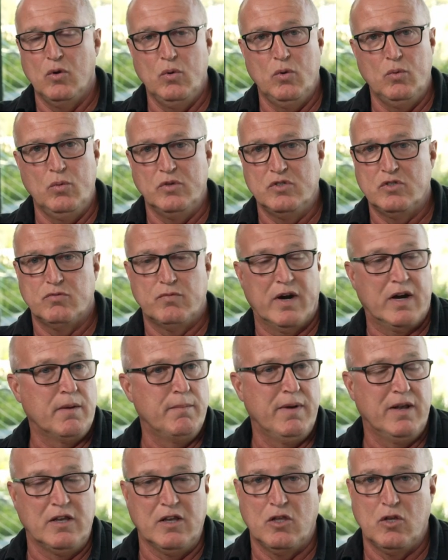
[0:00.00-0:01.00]
who was
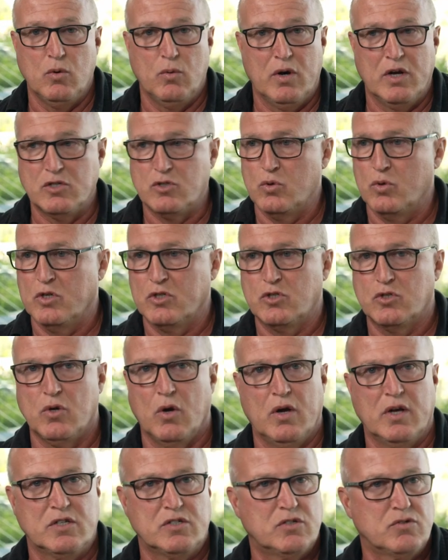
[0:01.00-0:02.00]
recommended to us or
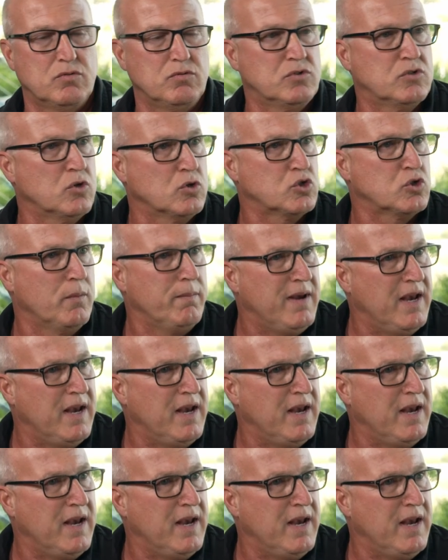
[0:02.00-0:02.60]
saw us through social